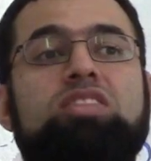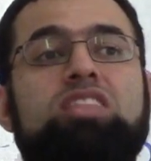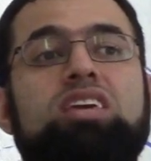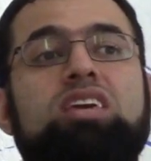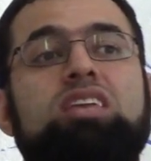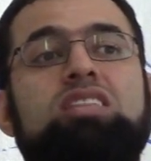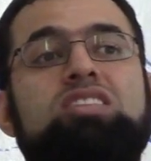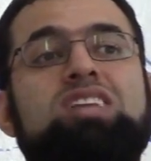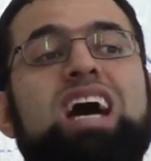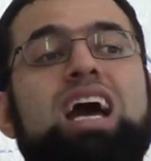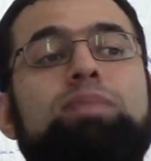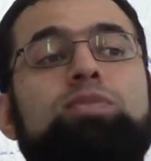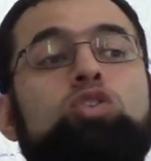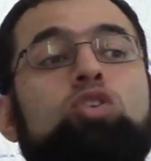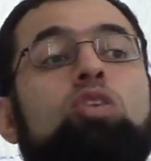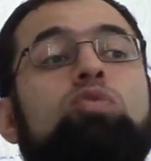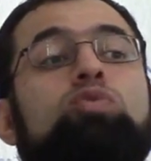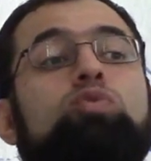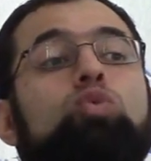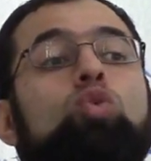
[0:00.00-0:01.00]
the types
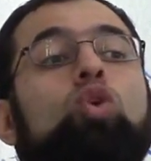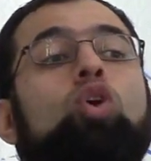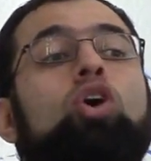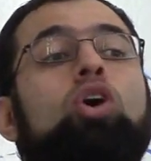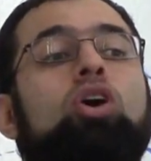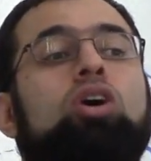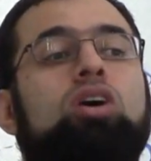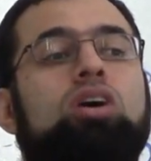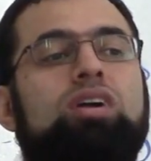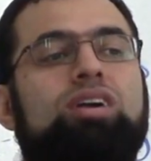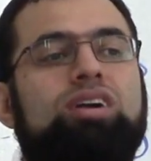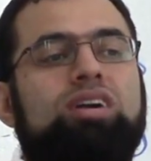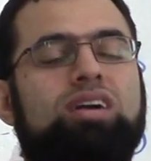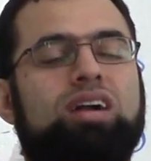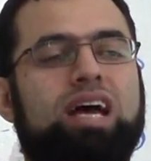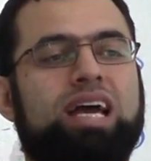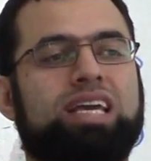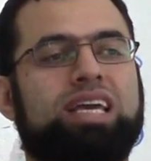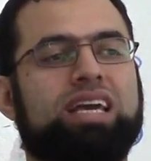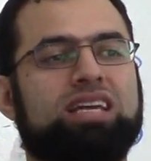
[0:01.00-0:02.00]
of war
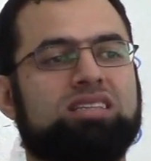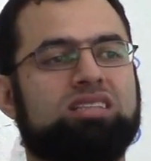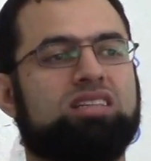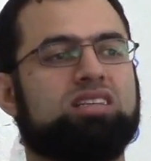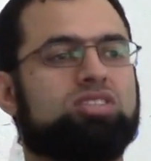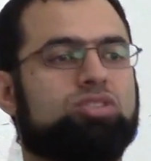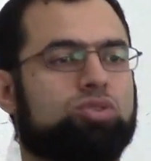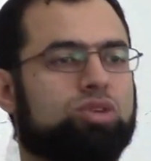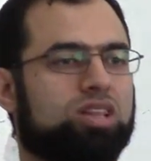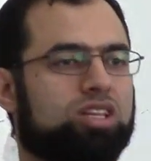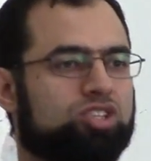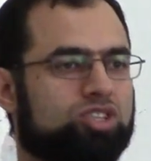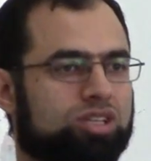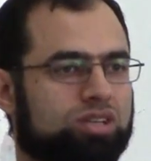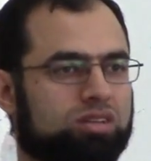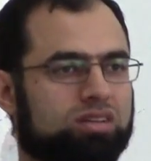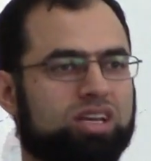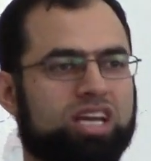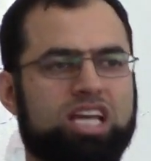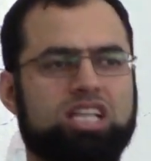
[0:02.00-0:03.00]
against this religion,
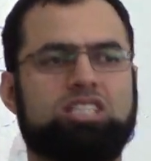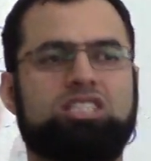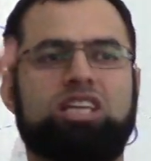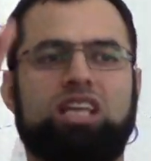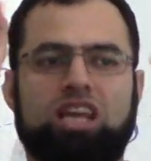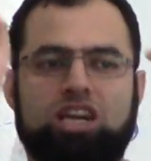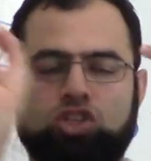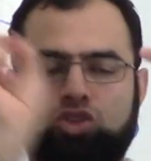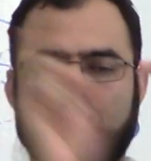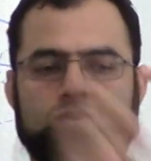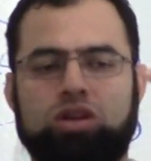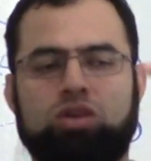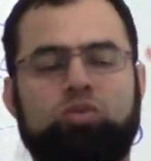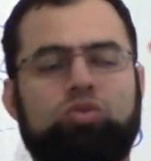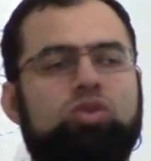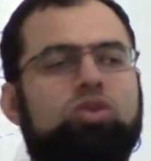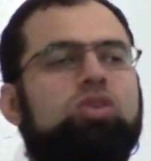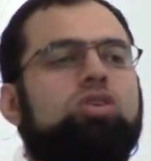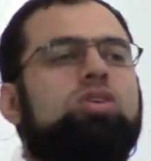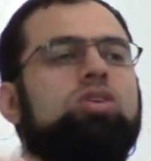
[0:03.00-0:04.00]
intellectual
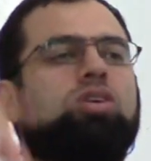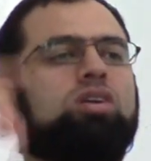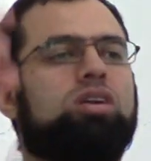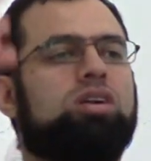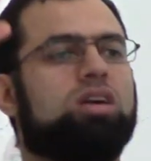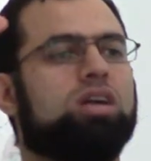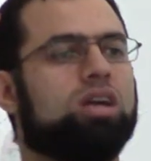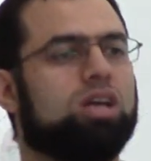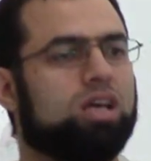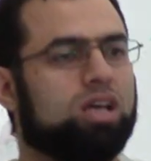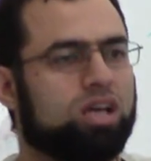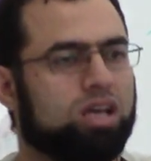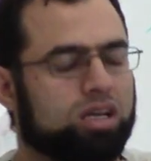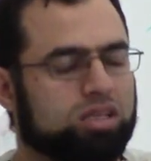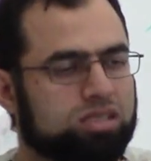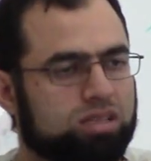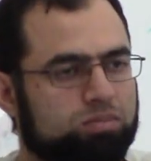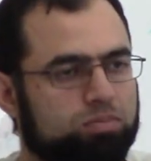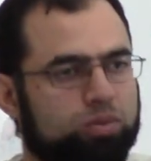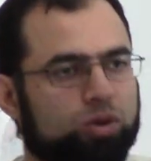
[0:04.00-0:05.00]
war,
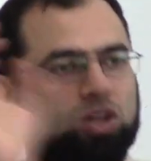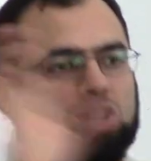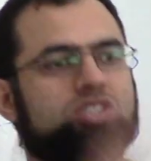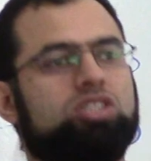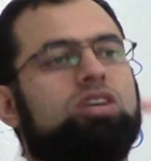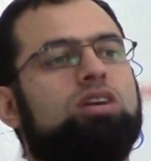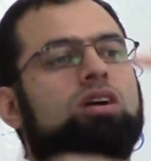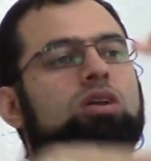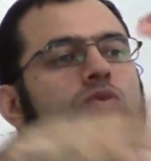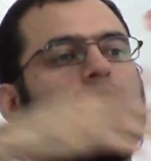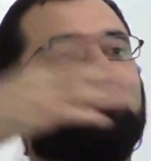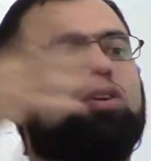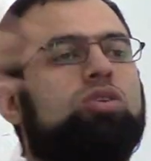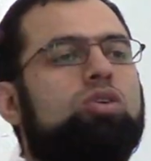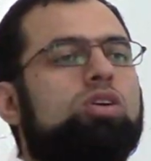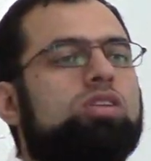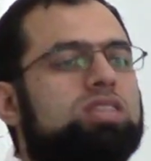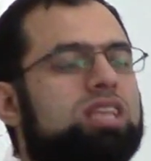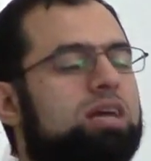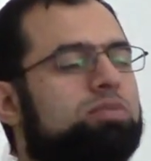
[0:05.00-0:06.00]
political war,
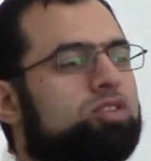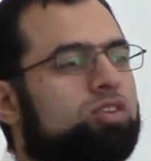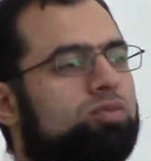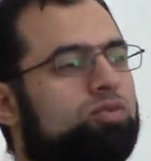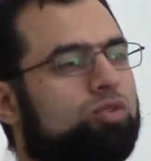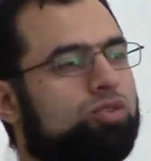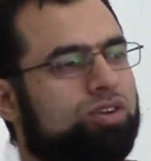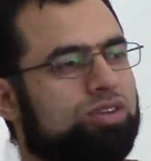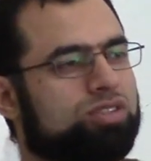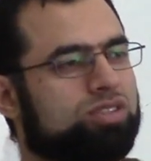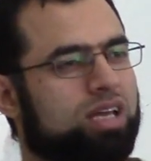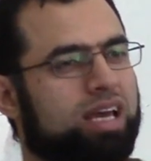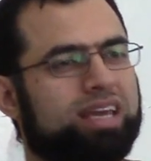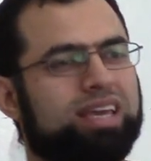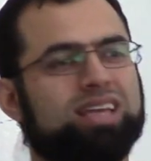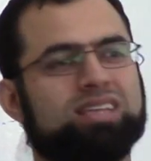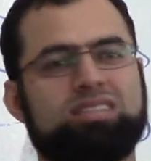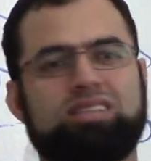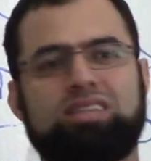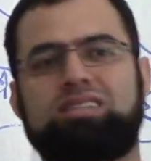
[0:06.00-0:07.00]
all types of wars
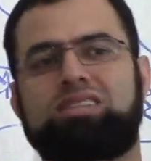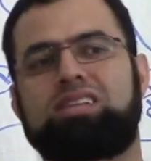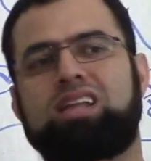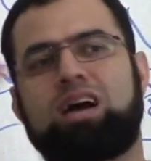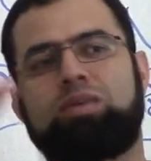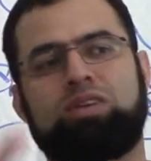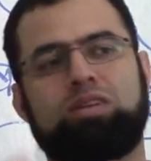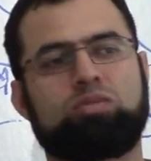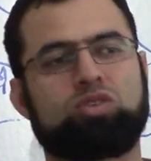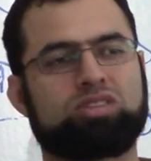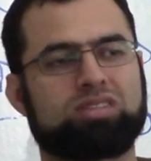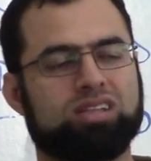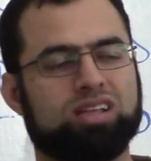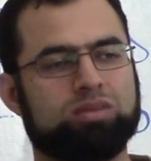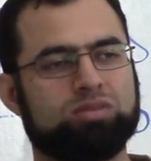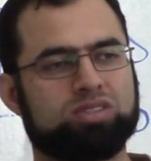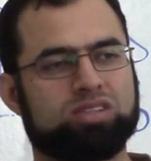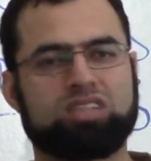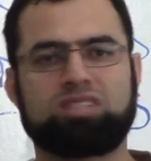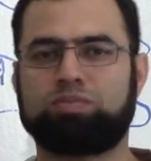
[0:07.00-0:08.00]
against Islam and
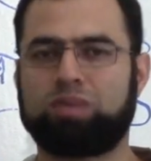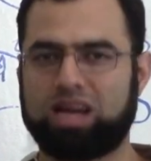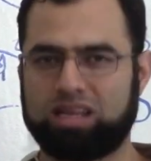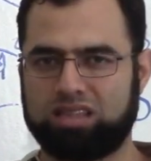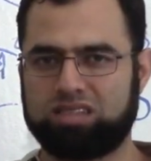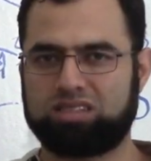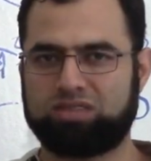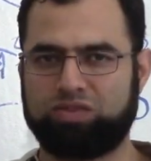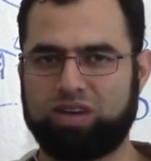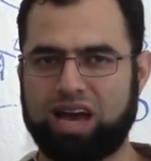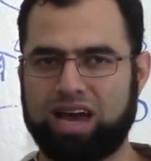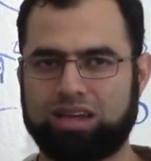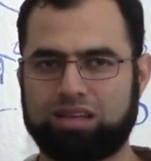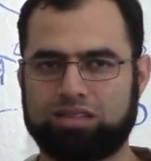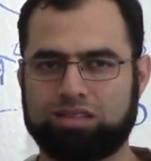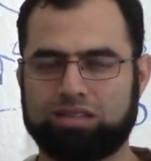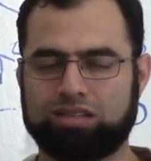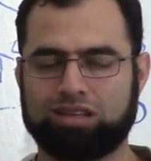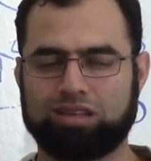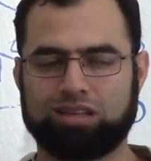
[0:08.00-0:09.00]
Muslims, despite this
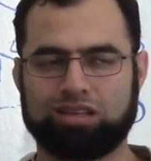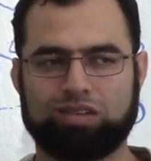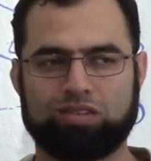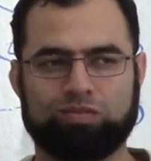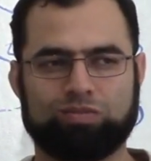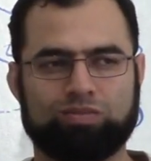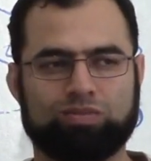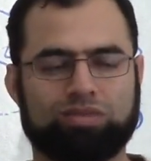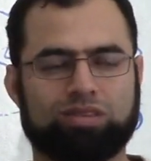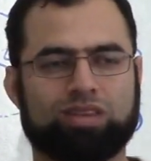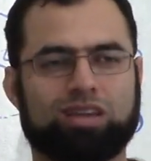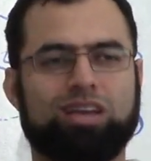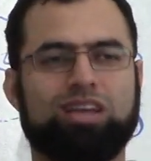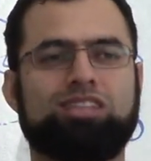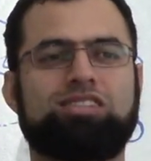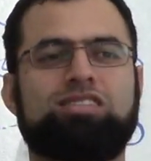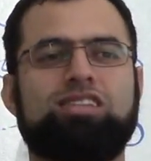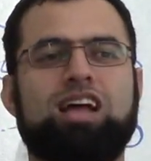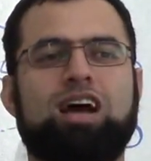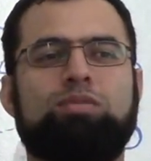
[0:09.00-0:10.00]
fact,
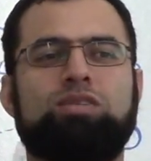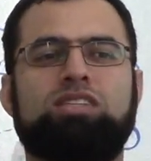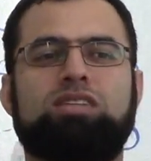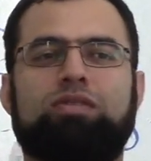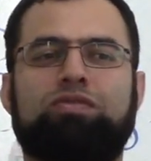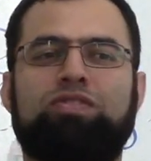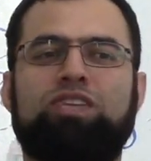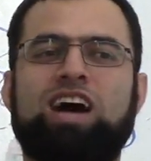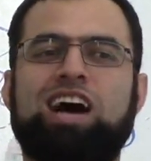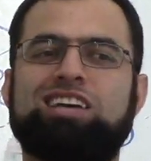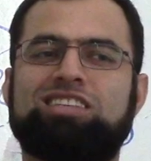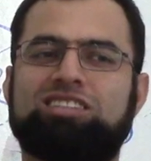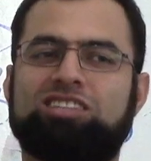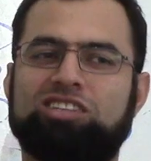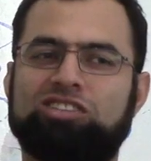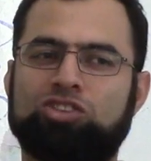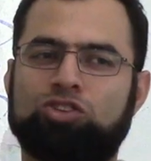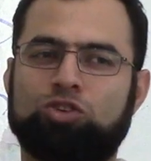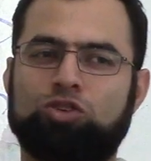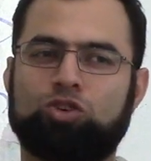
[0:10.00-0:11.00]
Islam is the
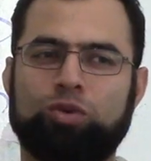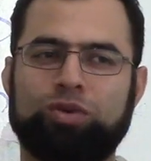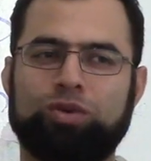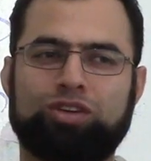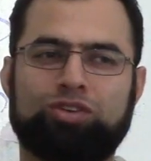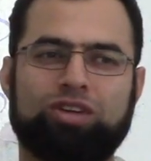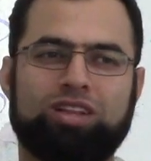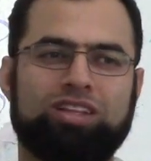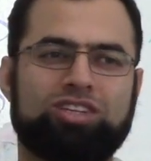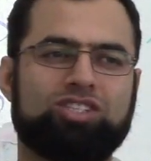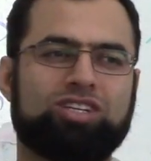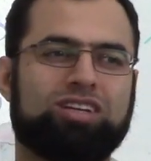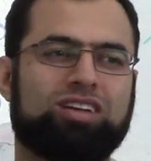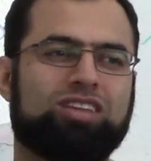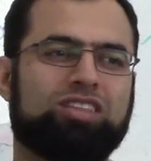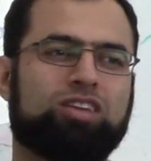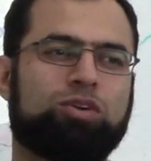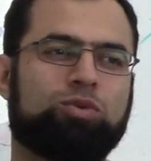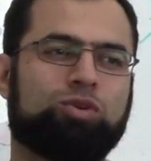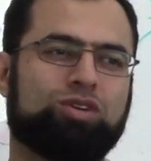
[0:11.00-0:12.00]
fastest growing religion
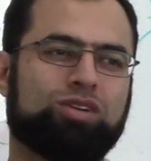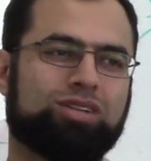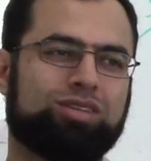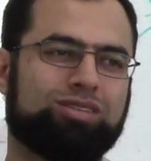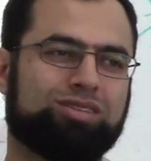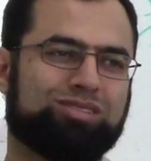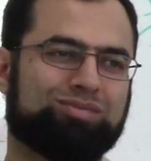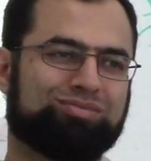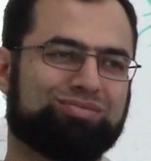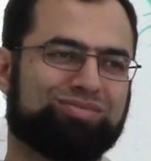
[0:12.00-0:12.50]
in the world